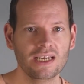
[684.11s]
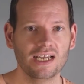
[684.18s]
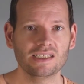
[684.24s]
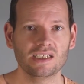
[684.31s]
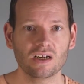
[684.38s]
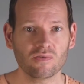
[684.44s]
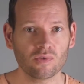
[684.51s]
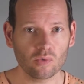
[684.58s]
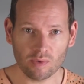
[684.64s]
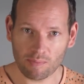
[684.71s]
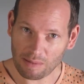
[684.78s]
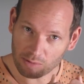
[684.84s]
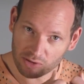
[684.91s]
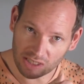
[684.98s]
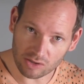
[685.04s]
And therefore, when
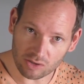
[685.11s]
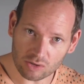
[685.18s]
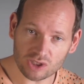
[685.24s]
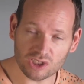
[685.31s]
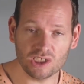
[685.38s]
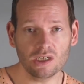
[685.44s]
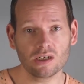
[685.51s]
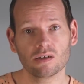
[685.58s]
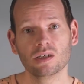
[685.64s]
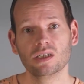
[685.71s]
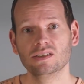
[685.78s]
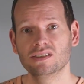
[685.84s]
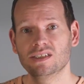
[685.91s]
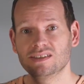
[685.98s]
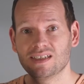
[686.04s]
people that do share,
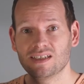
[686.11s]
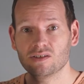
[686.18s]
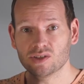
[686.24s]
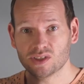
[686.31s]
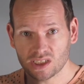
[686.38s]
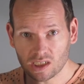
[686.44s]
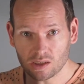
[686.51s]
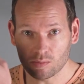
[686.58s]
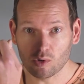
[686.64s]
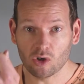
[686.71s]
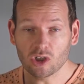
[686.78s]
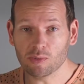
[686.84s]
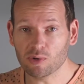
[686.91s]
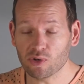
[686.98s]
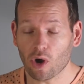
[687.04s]
they tend to share multiple